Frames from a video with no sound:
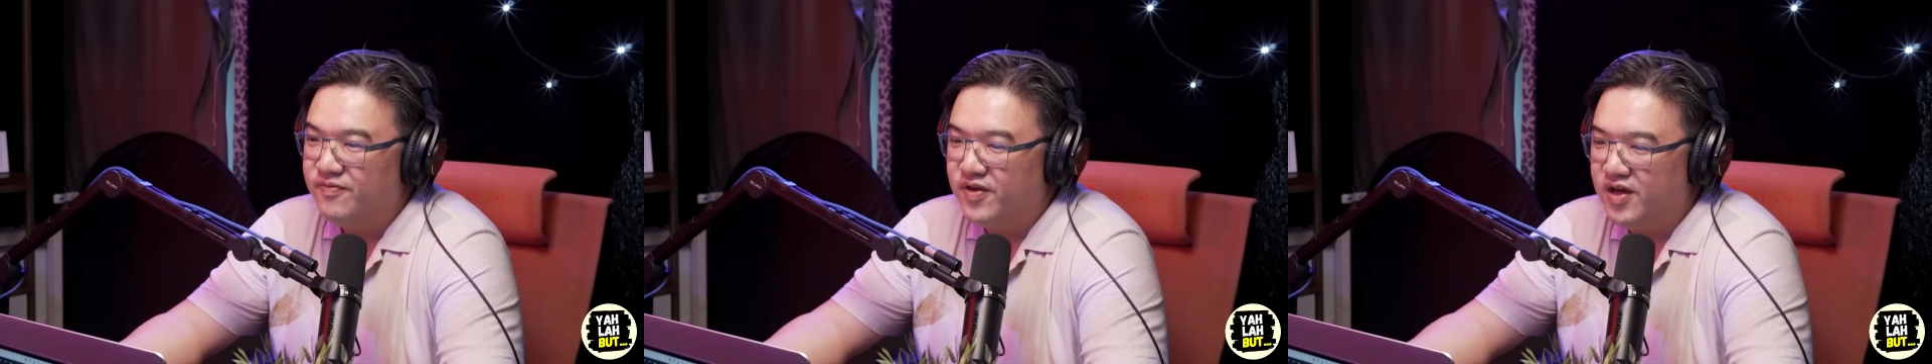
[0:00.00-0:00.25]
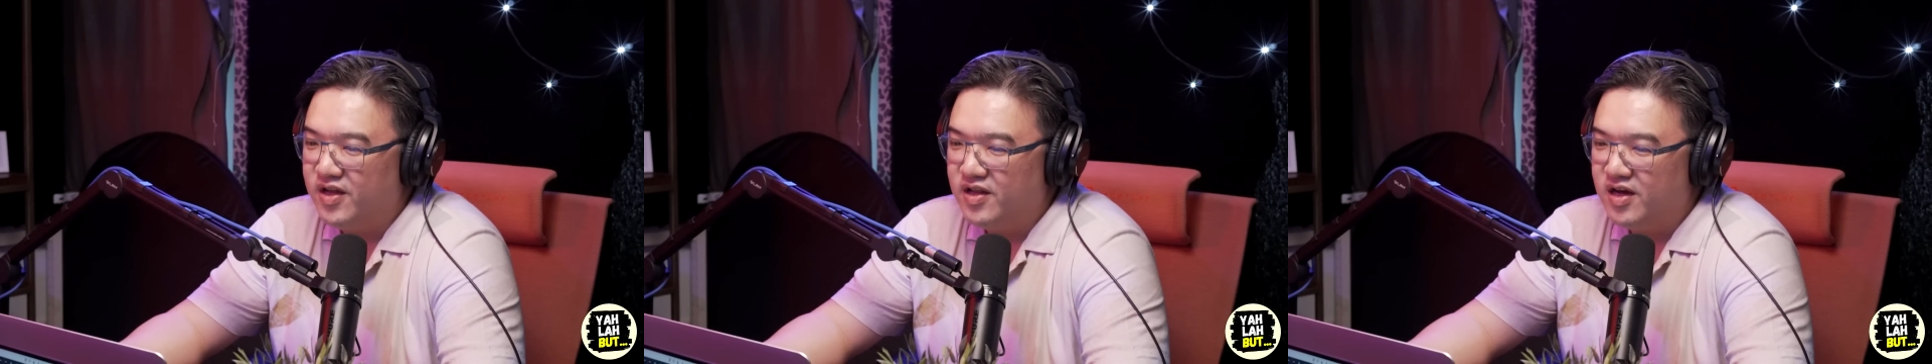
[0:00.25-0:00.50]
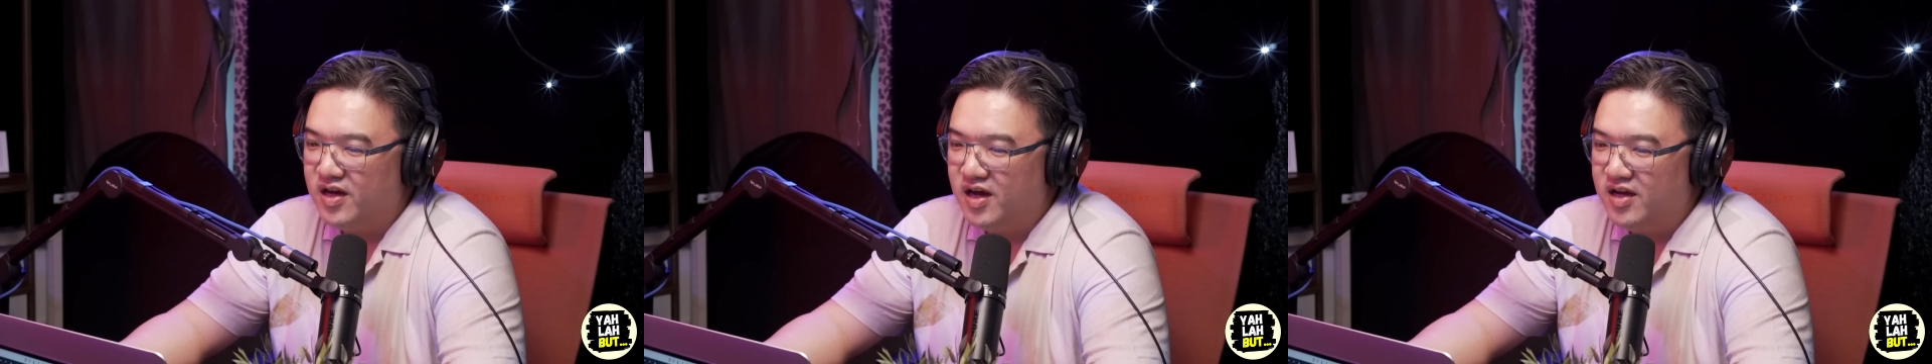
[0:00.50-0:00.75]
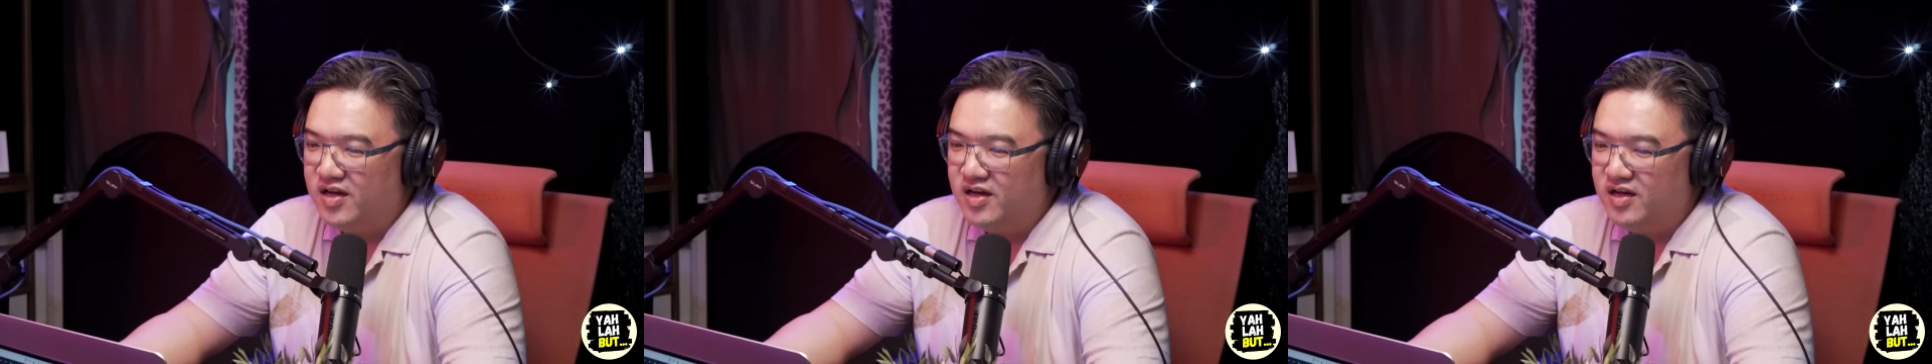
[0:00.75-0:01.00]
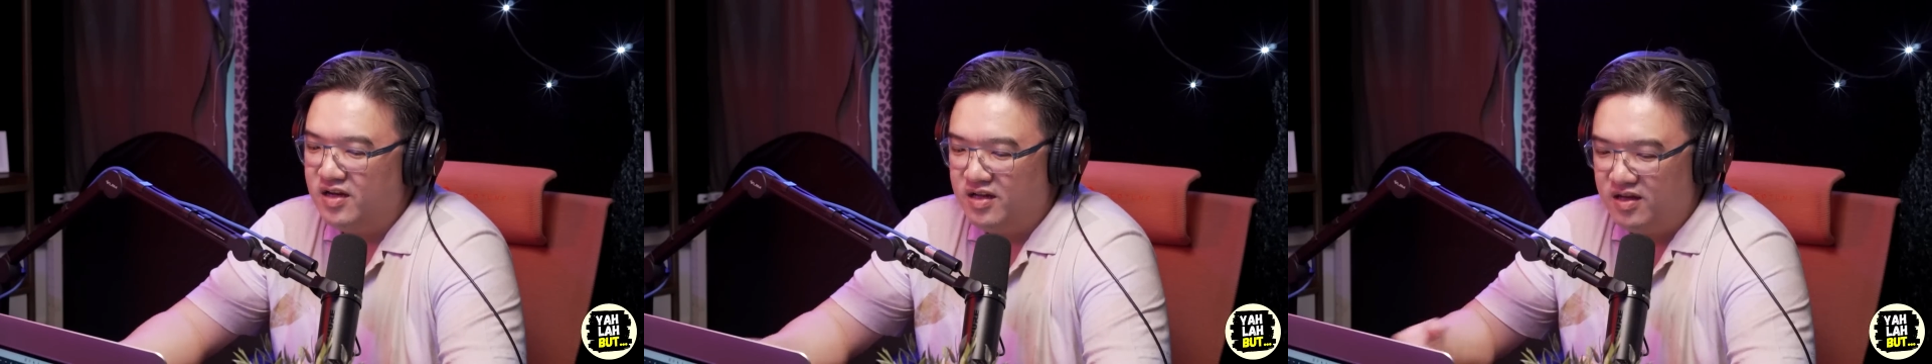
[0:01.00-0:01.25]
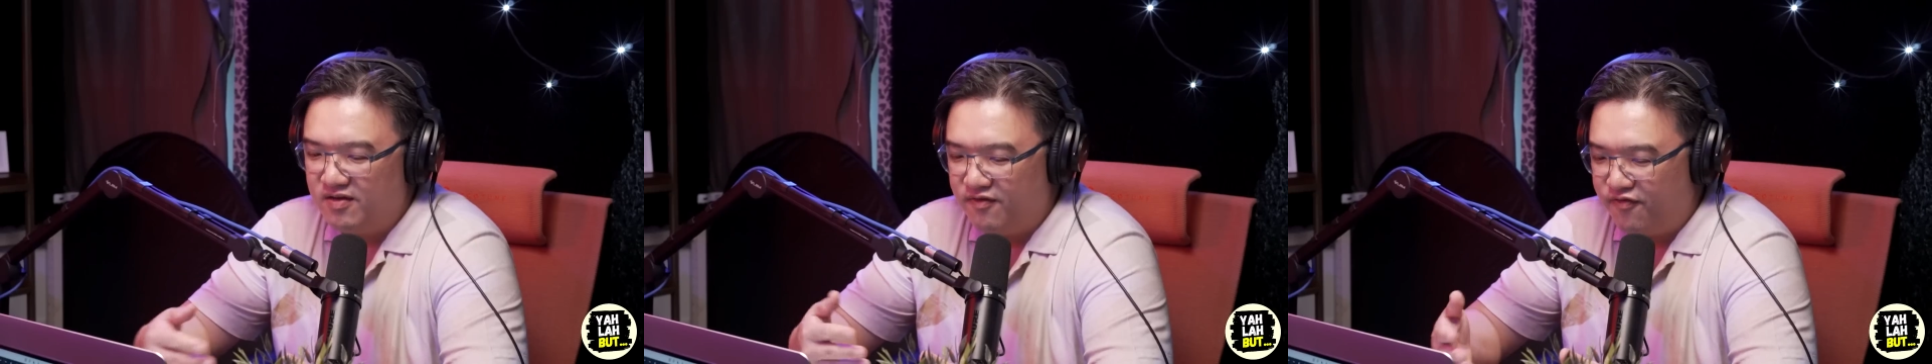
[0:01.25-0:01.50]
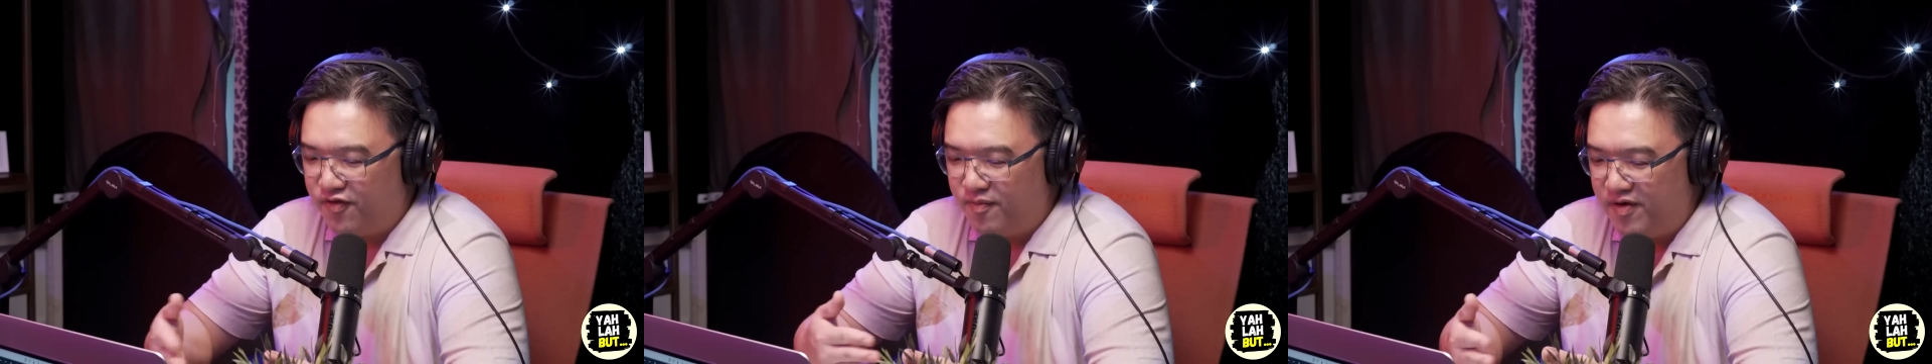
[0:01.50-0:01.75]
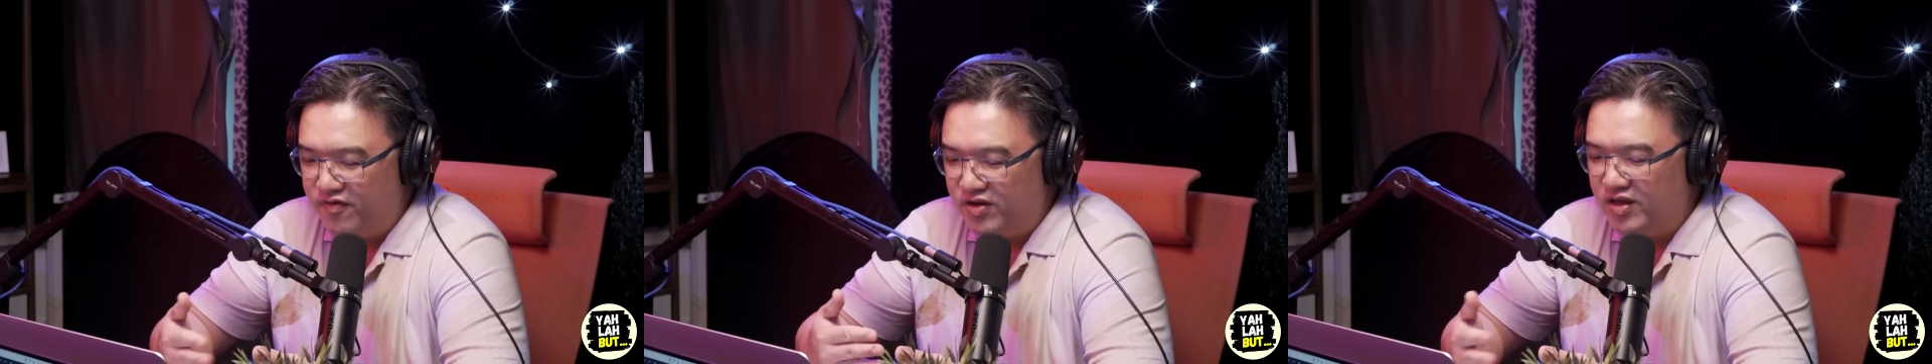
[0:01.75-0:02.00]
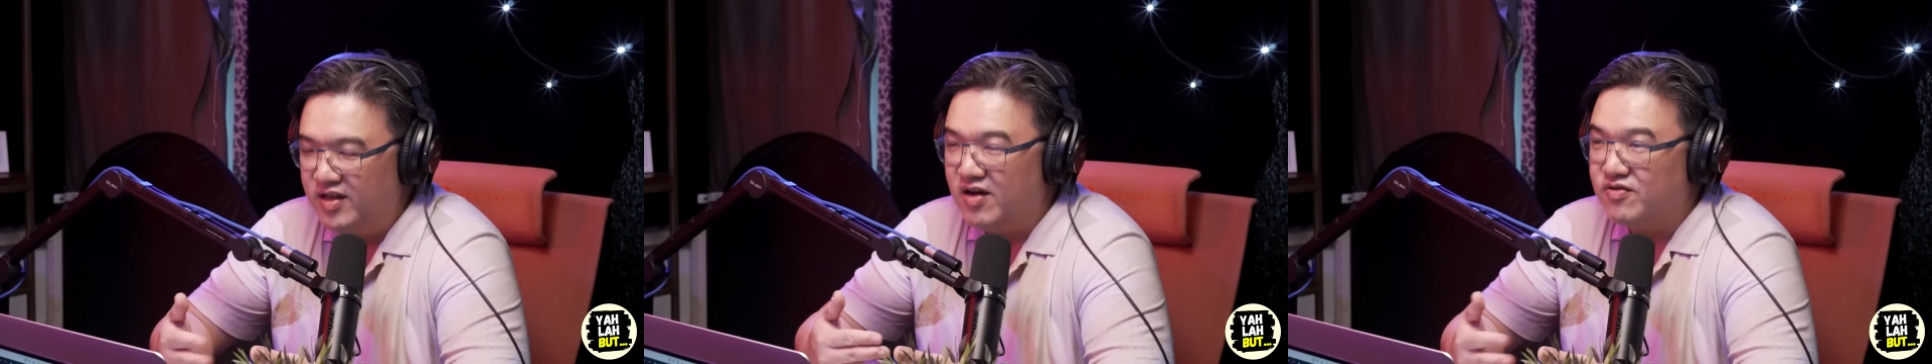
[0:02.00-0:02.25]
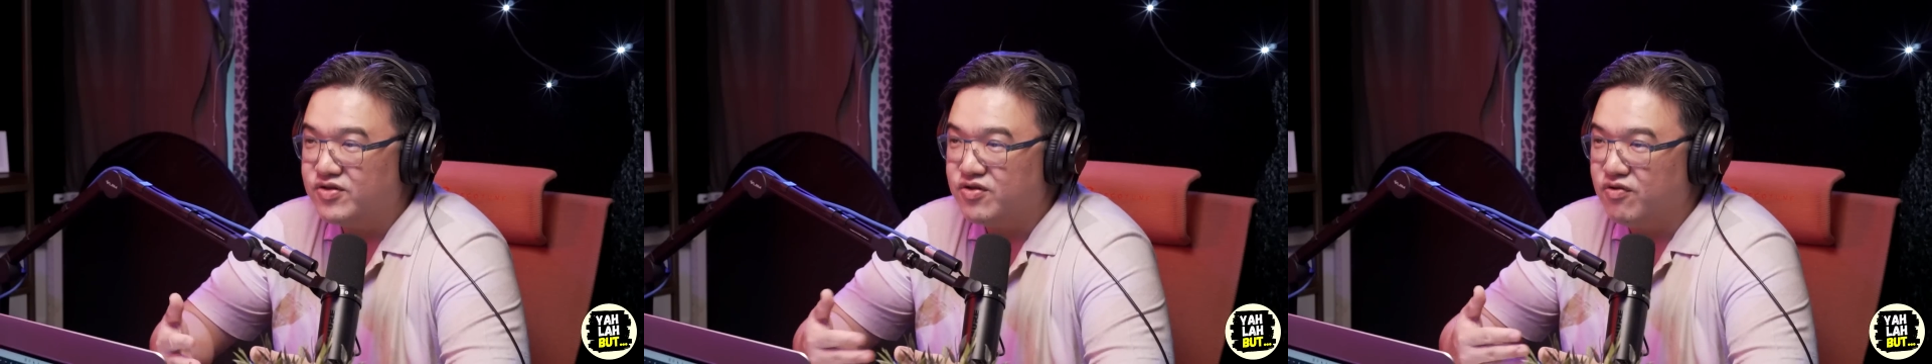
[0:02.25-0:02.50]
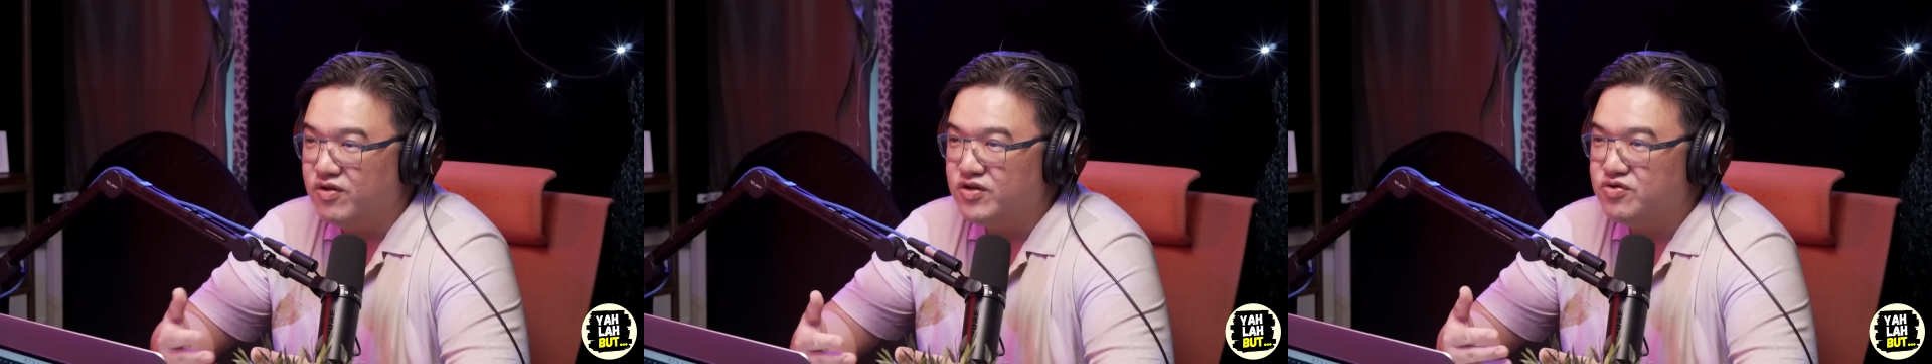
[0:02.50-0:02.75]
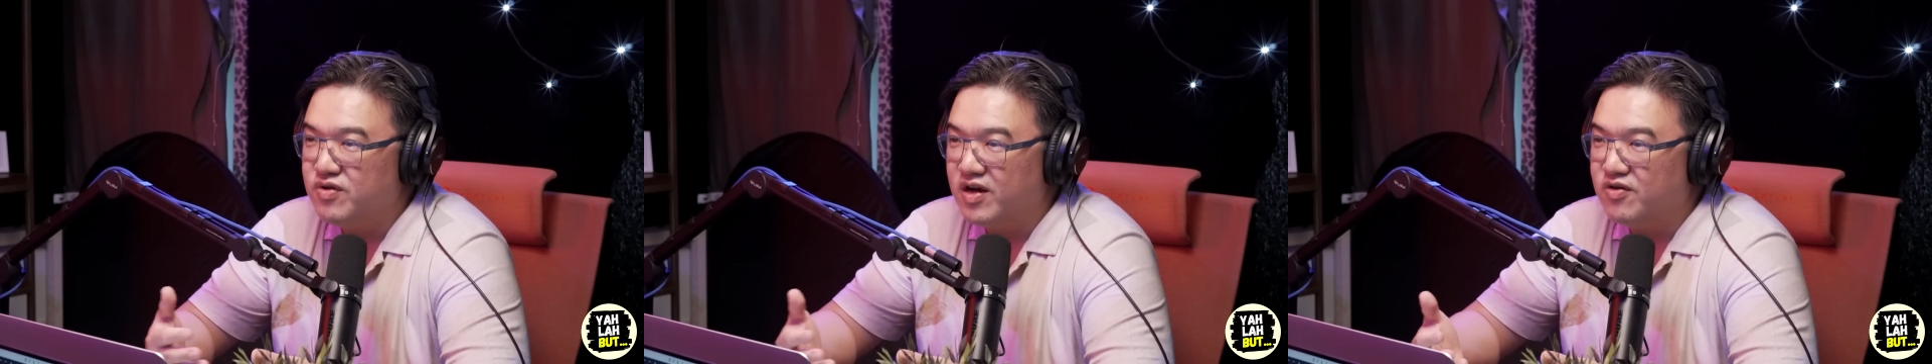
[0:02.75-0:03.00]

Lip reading: And I from everything that I was scrolling through,